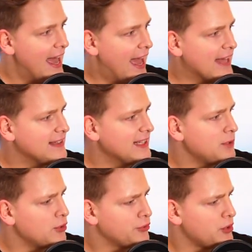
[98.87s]
And let me
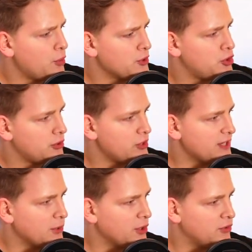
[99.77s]
also know what you drink
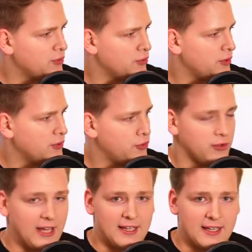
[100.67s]
because
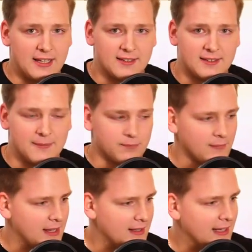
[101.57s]
today is, uh,
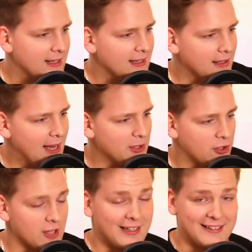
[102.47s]
uh, I mean,
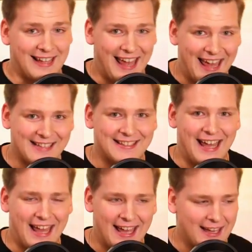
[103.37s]
currently it's 8
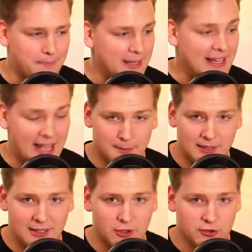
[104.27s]
uh, p.m.
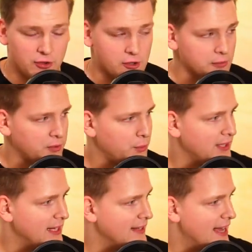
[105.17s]
here in Stockholm,
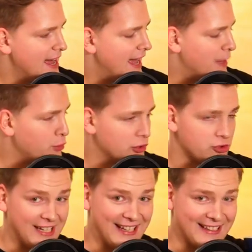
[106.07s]
Sweden, and we're
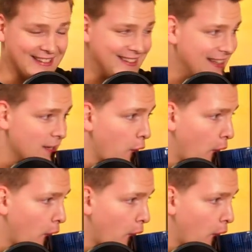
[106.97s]
drinking tea.